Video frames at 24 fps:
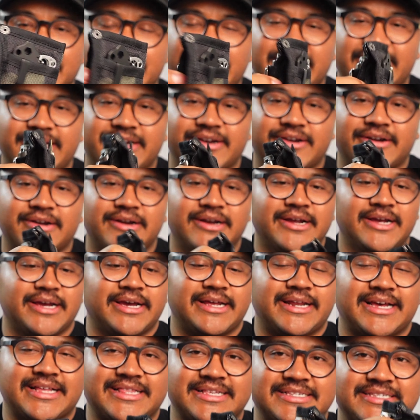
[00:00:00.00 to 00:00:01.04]
gear.
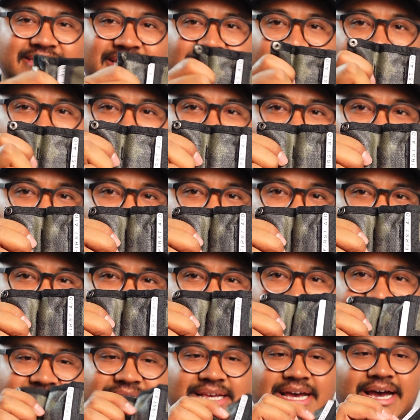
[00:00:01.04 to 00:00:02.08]
At the same time,
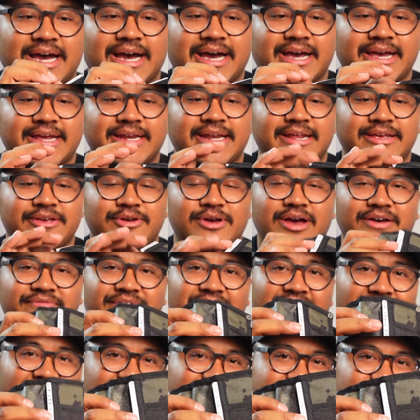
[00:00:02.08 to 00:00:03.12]
inside you have
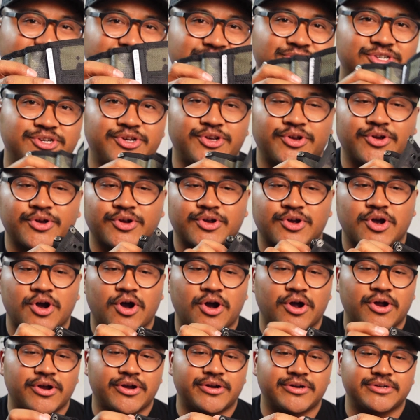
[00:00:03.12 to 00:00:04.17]
access to your
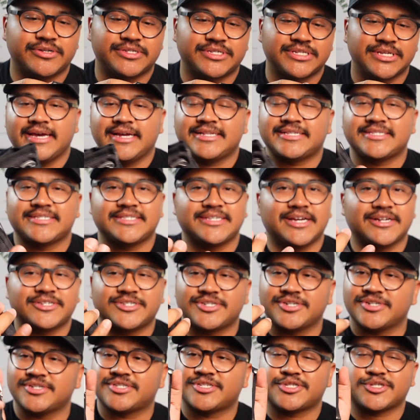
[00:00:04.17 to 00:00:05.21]
cards. It's
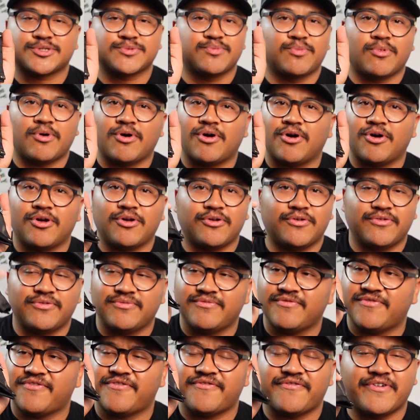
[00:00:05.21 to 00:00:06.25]
such a small,
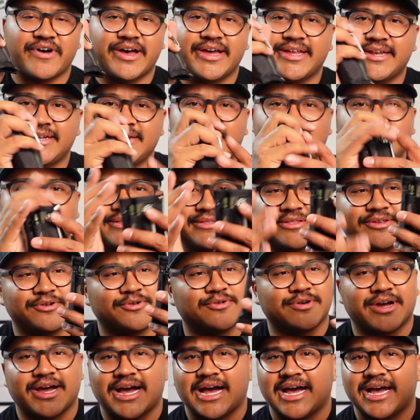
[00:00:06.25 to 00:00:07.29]
fun
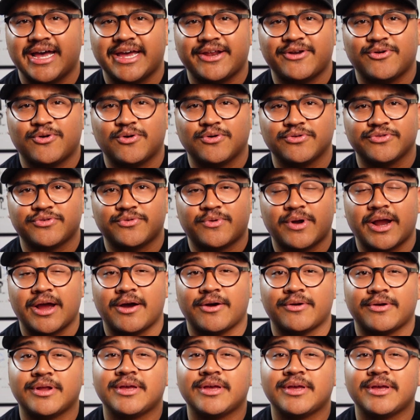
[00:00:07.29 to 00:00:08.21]
little guy to hold around.